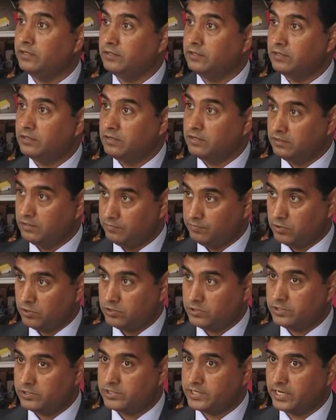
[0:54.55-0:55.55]
in the
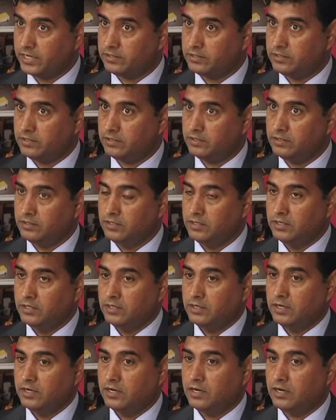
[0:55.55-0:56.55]
voluntary sector.
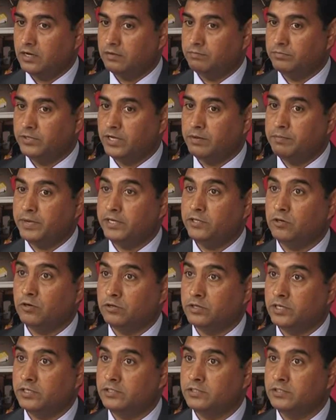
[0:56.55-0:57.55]
There are many
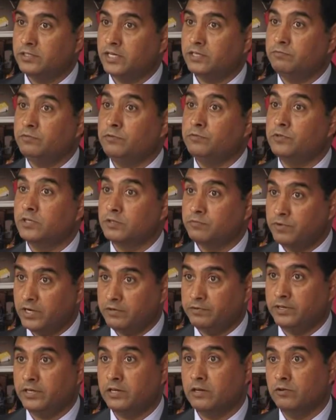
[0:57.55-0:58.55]
organisations that we work
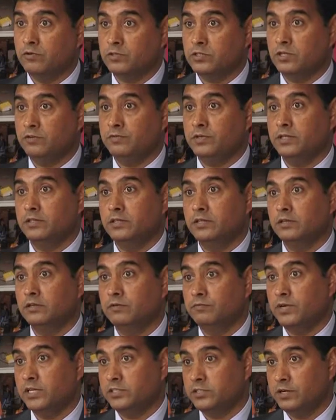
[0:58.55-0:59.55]
very, very closely with.
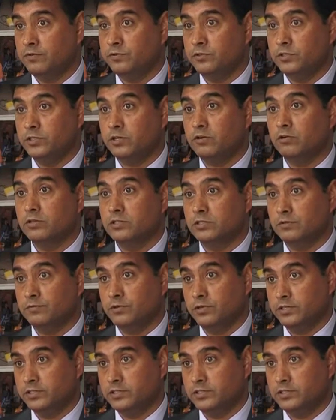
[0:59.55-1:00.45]
Welsh Refugee Council, for